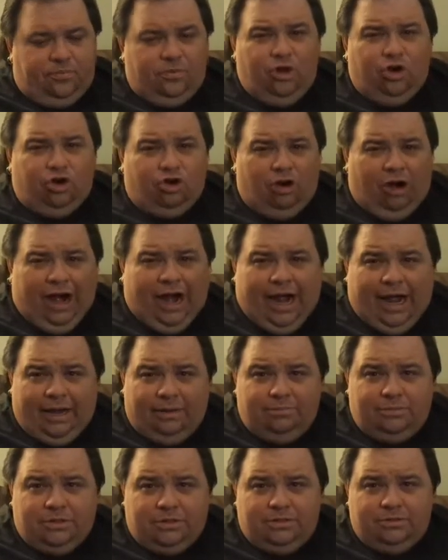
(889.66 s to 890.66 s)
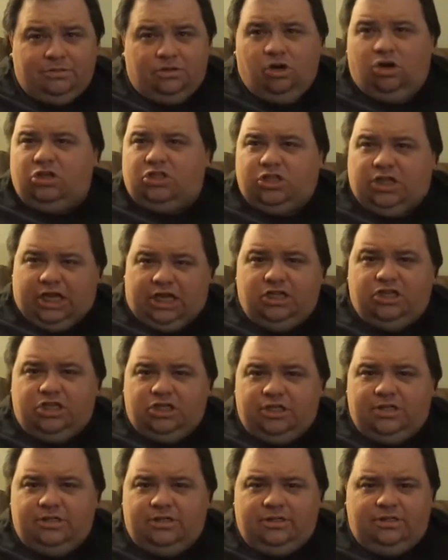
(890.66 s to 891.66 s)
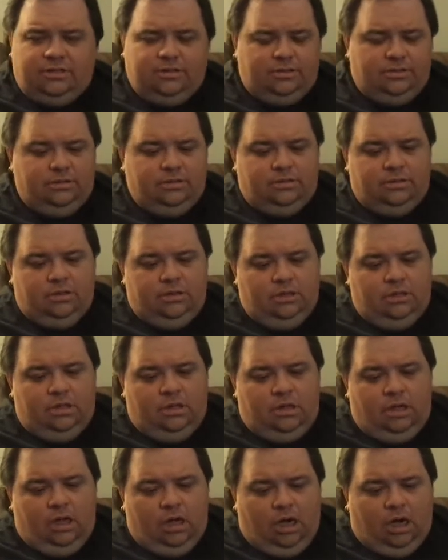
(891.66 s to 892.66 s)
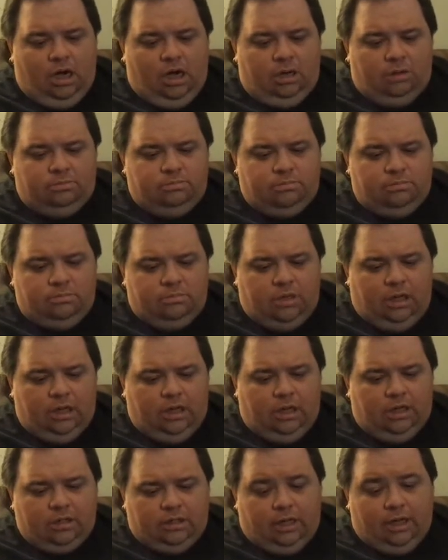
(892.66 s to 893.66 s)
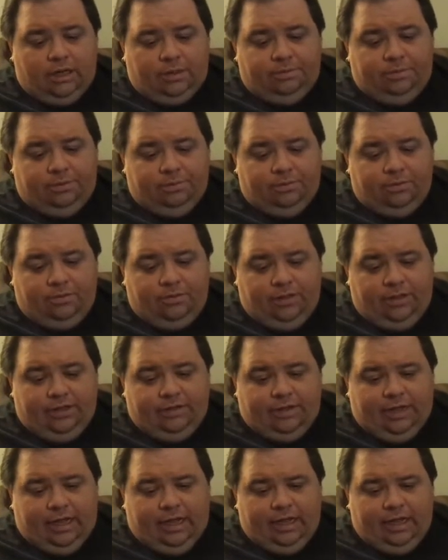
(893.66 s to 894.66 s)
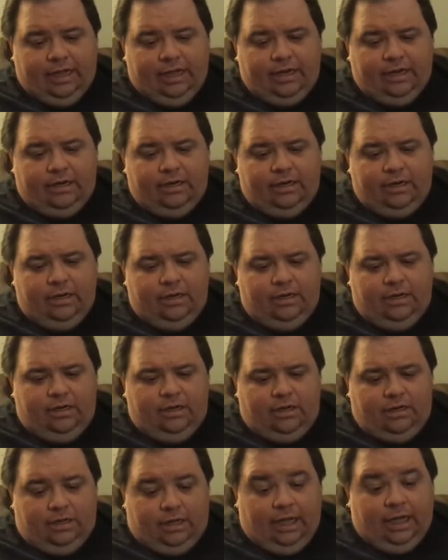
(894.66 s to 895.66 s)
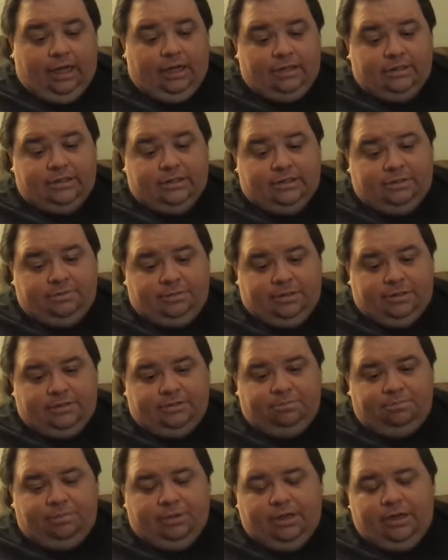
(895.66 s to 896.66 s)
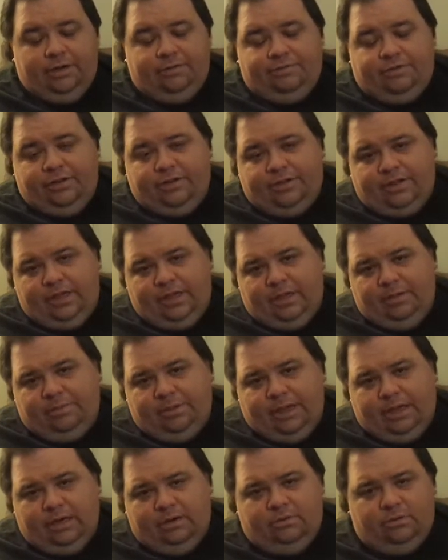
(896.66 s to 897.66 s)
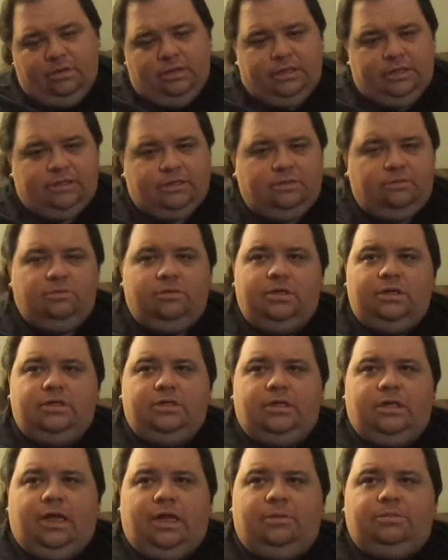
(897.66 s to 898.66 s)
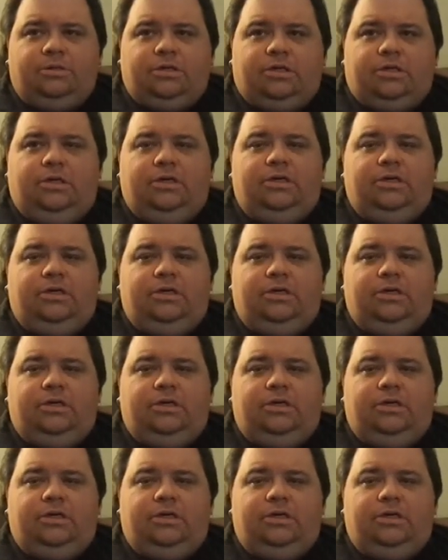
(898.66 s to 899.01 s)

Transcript: Crabs, crustaceans. A lot of people think that, and yeah, it's expensive. But if you think about it, what is a lobster?